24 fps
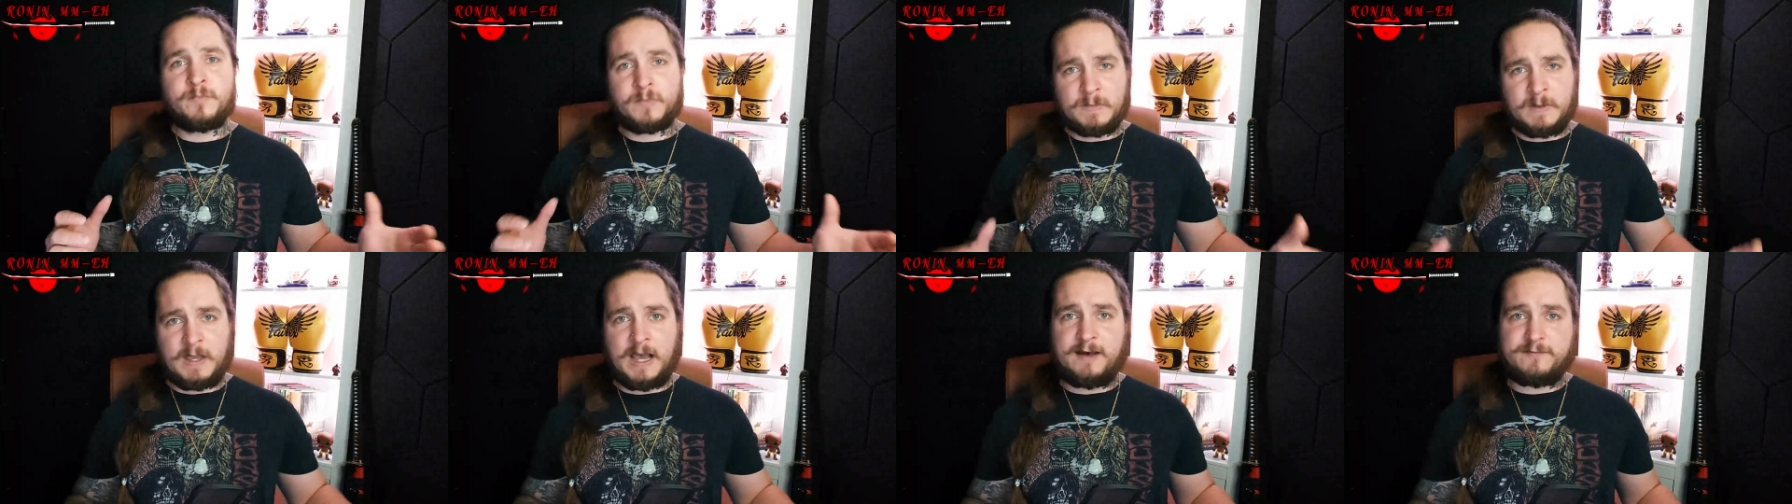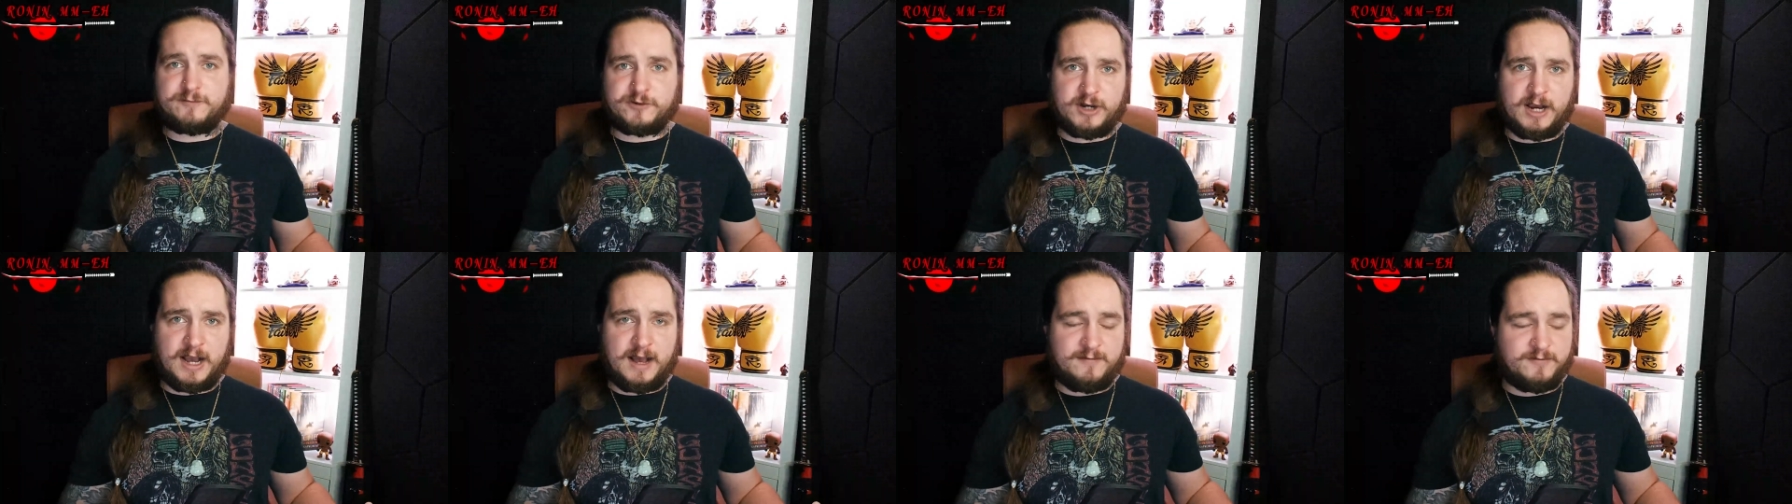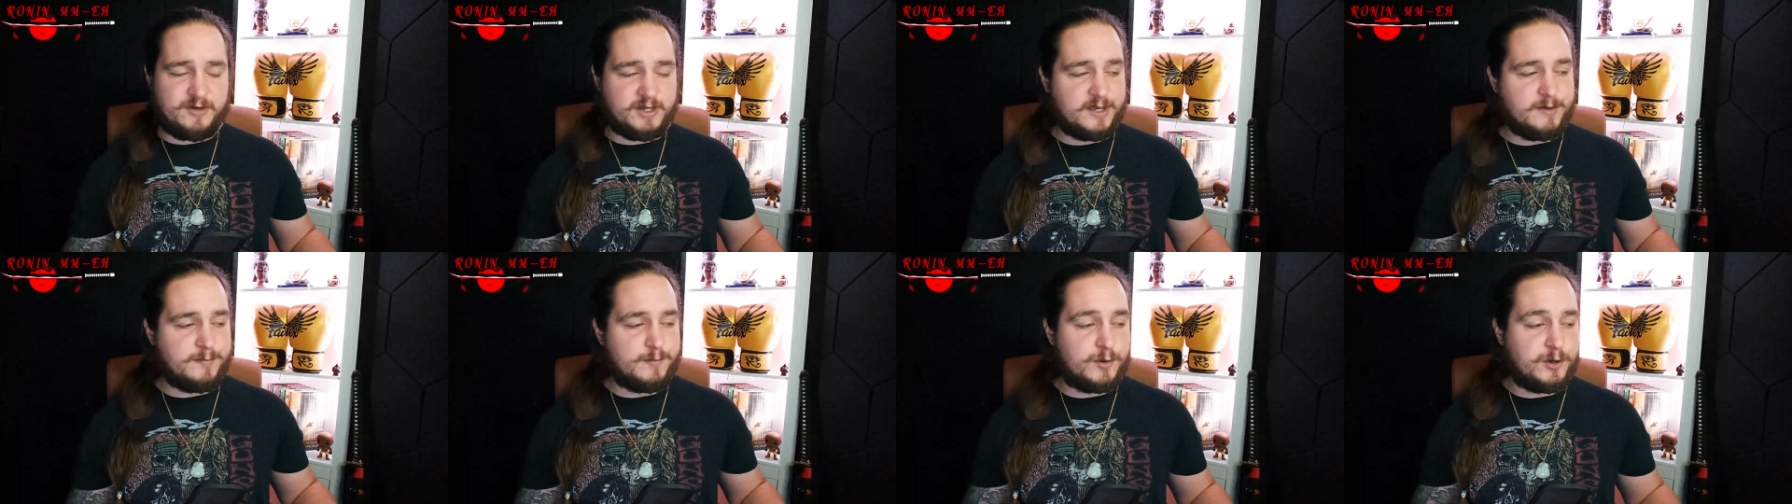after
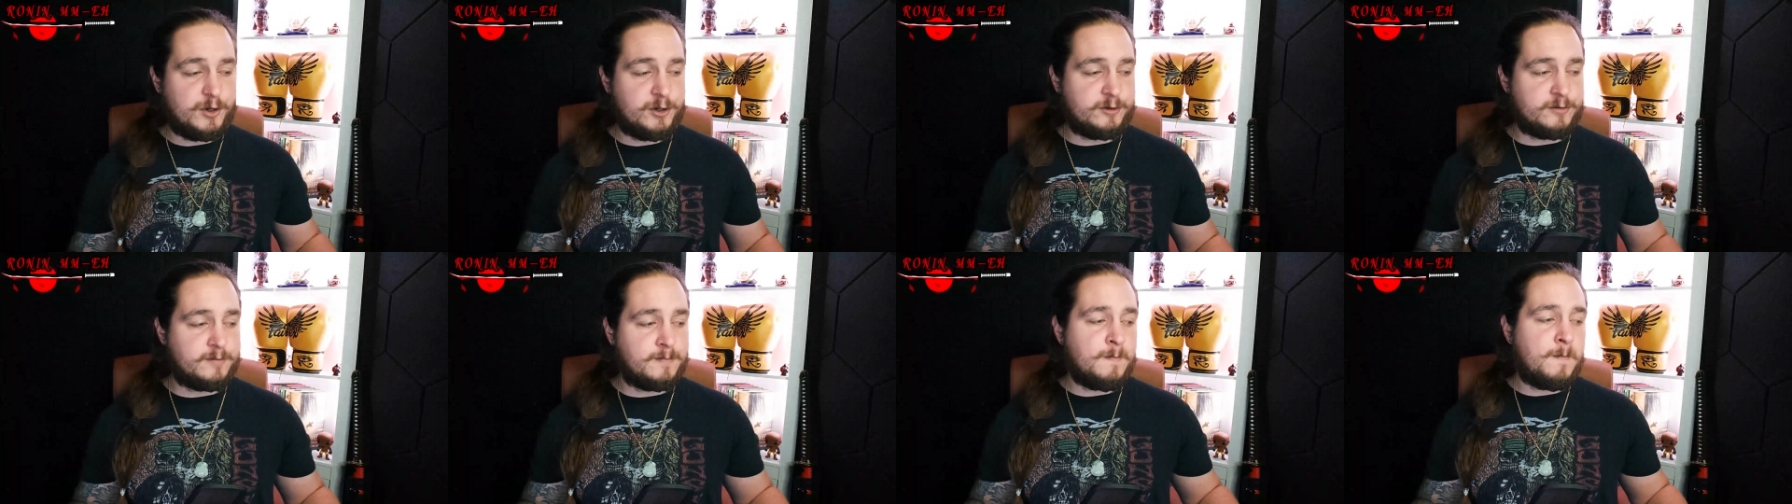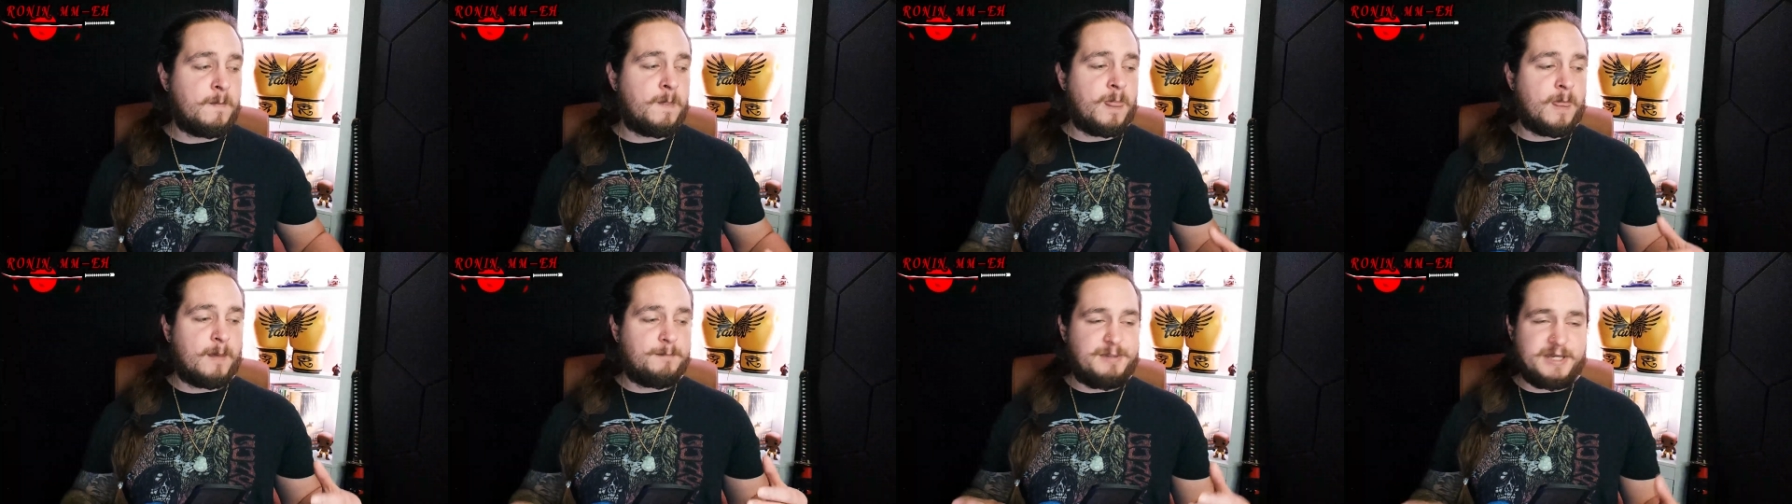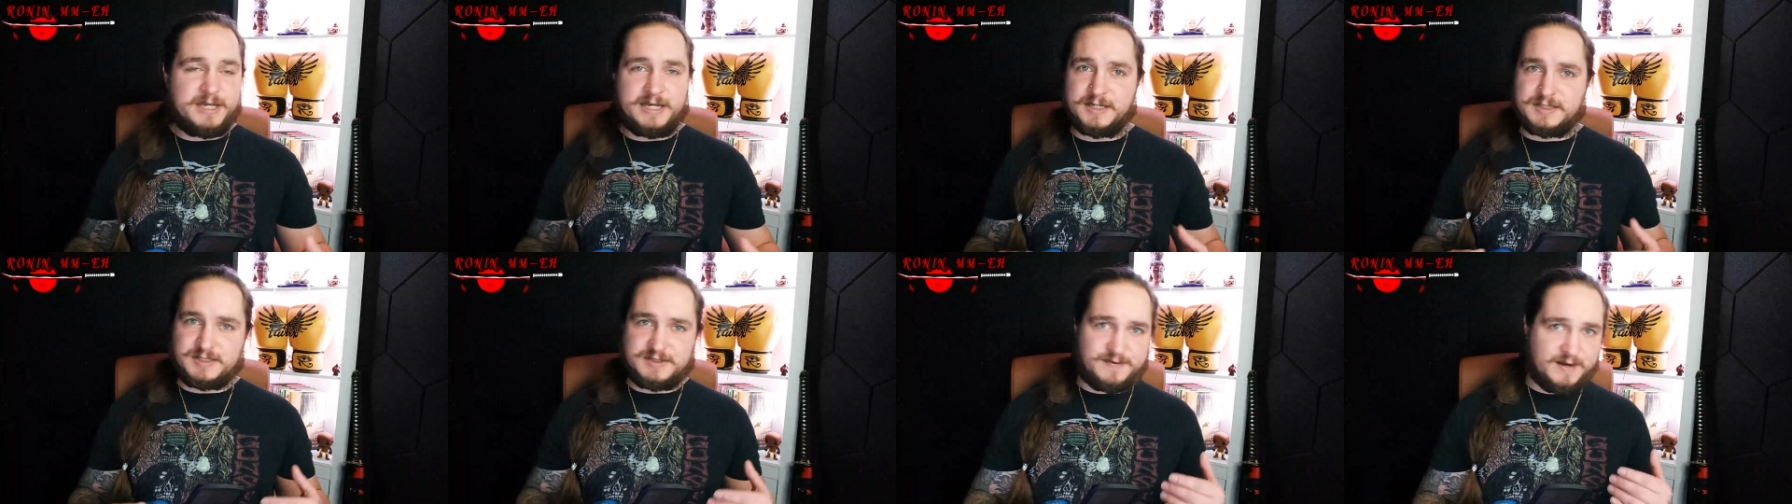having him hurt
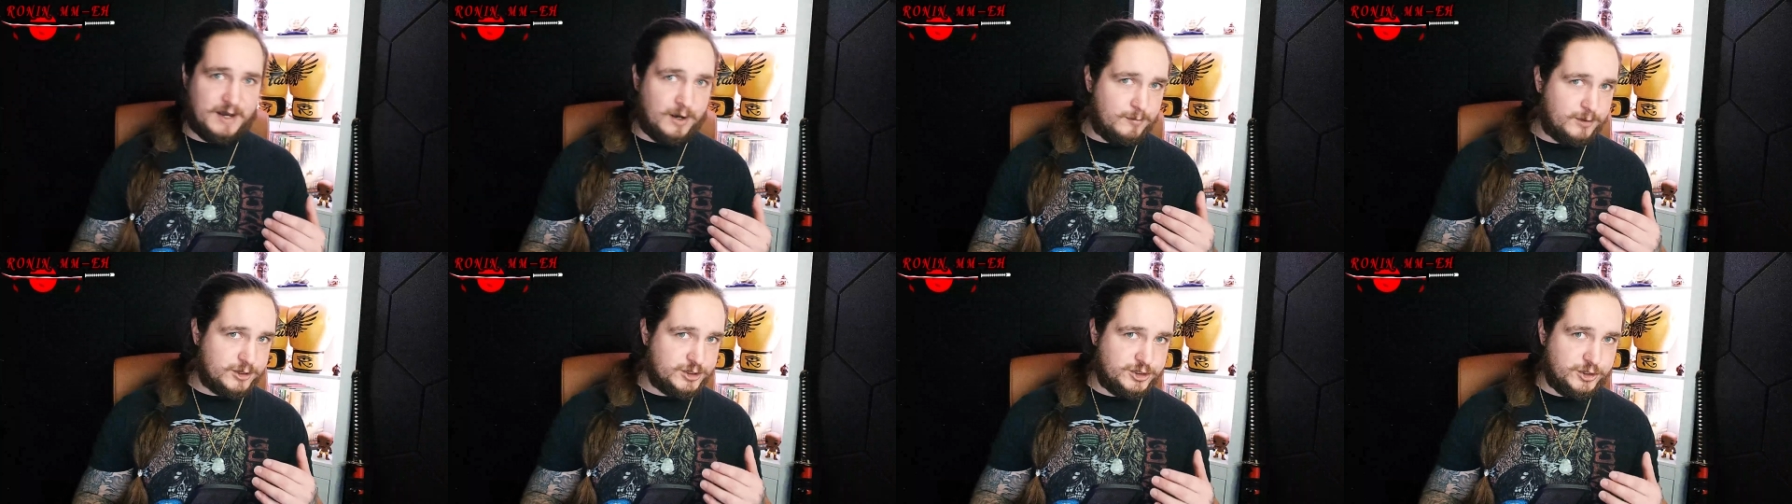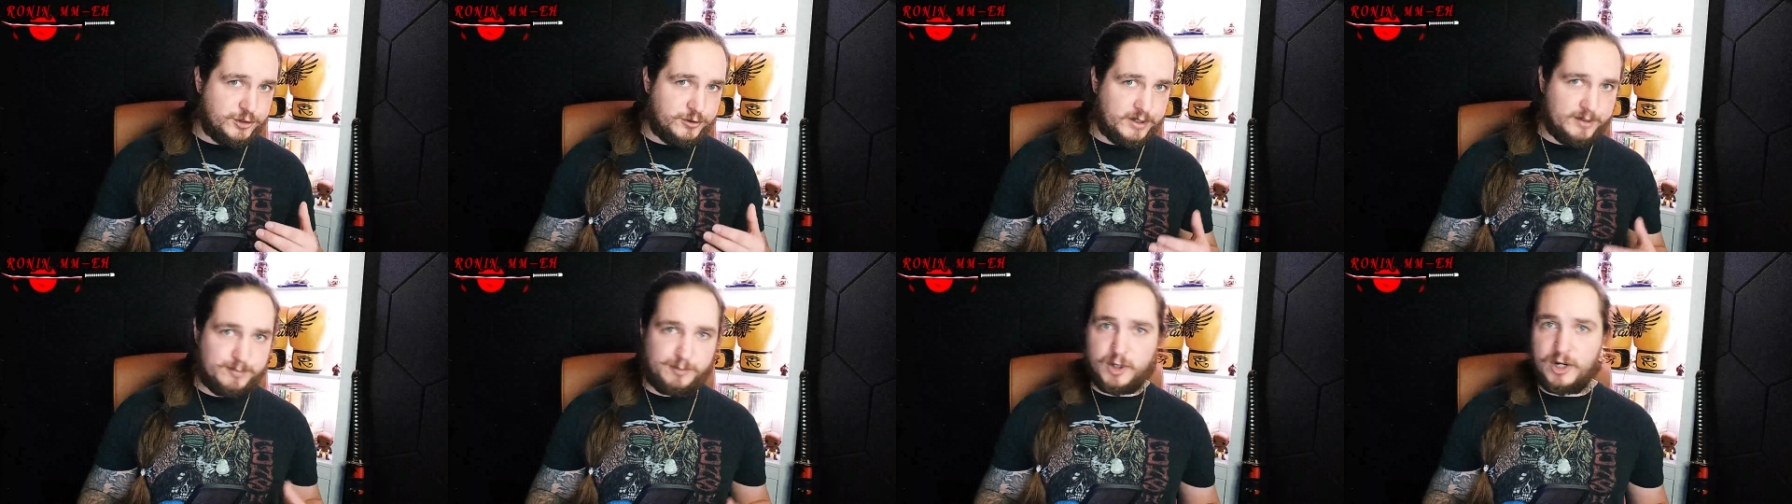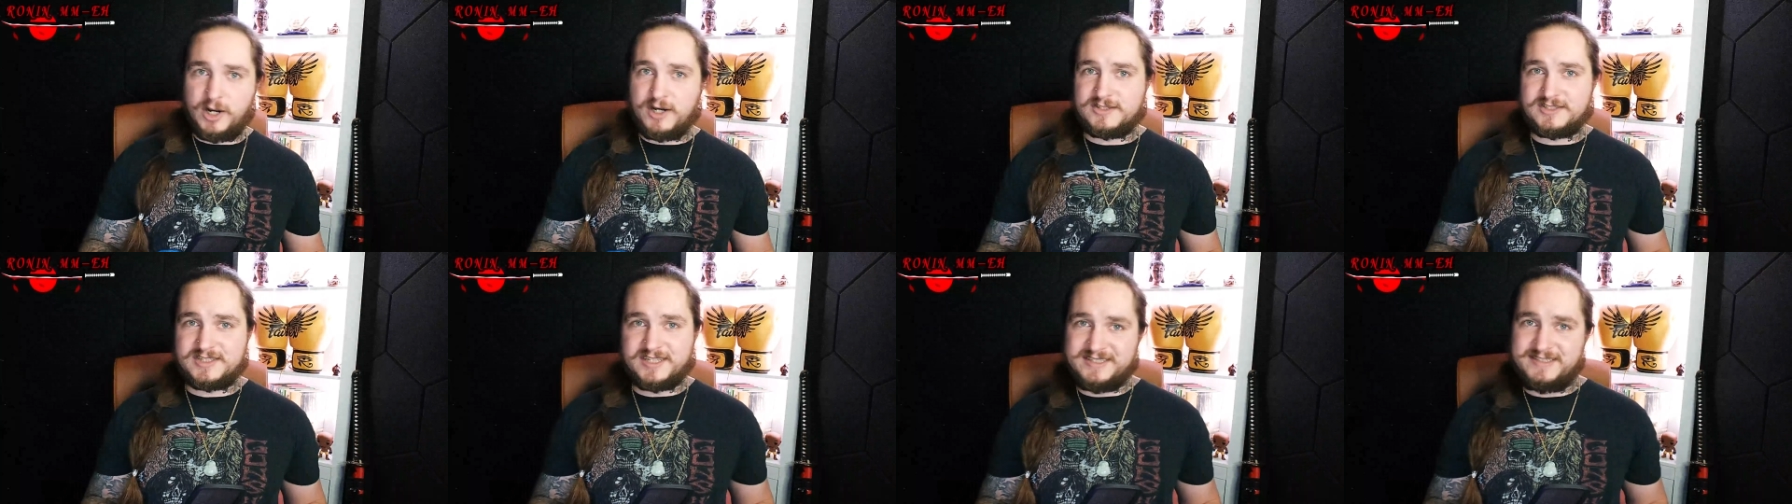because of how much Yuri
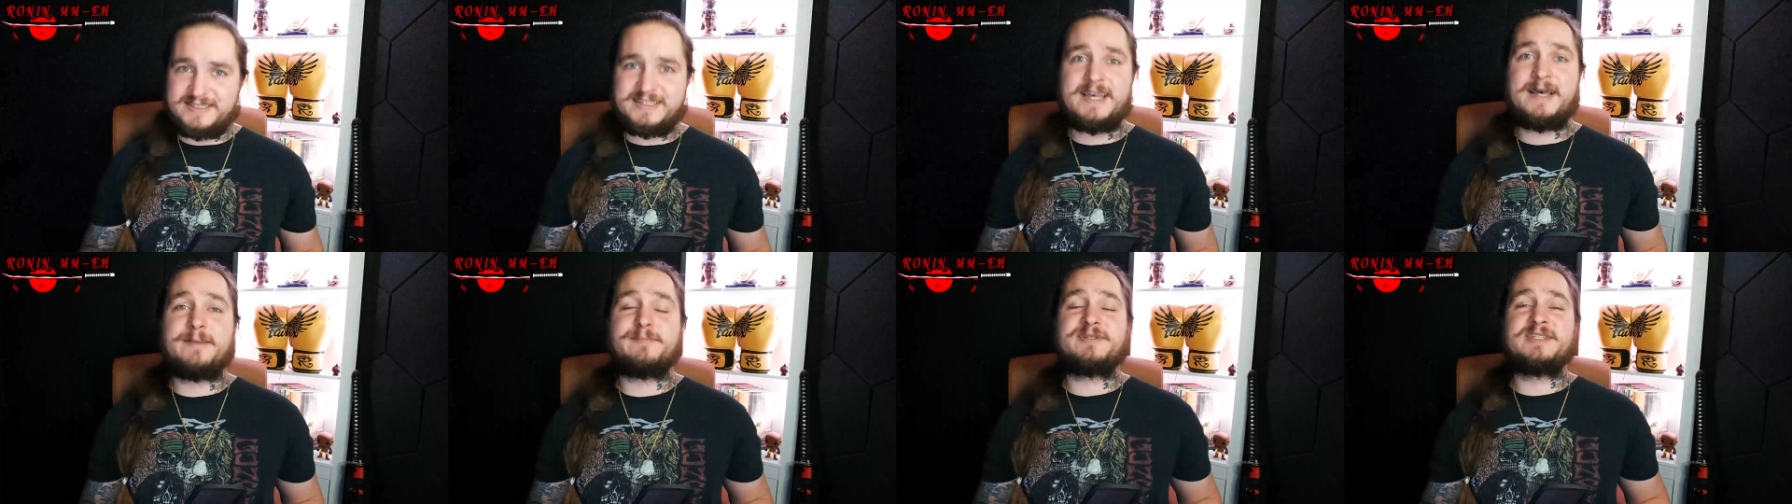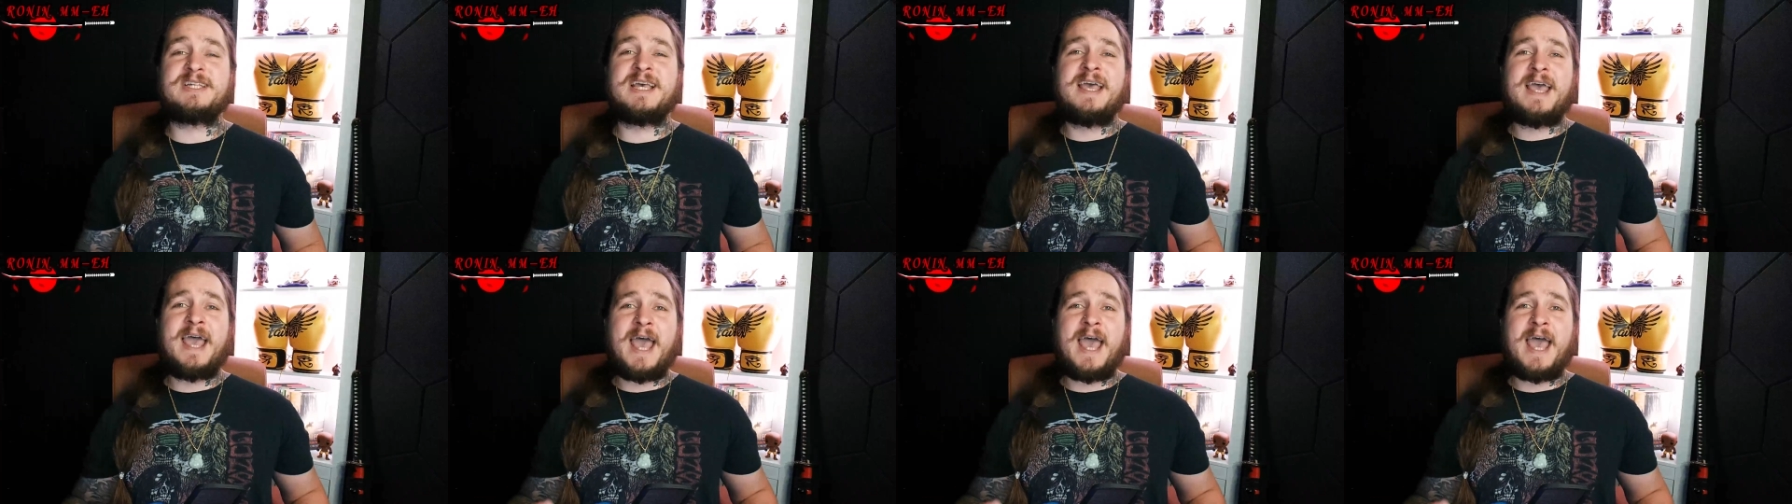Prochazka dips.